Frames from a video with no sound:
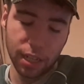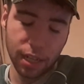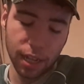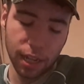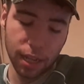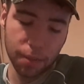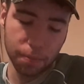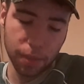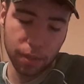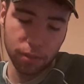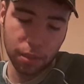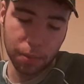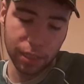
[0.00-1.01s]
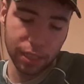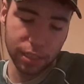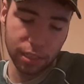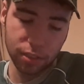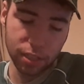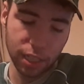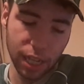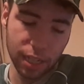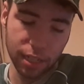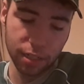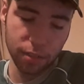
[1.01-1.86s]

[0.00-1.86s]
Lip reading: hearing about this, because again,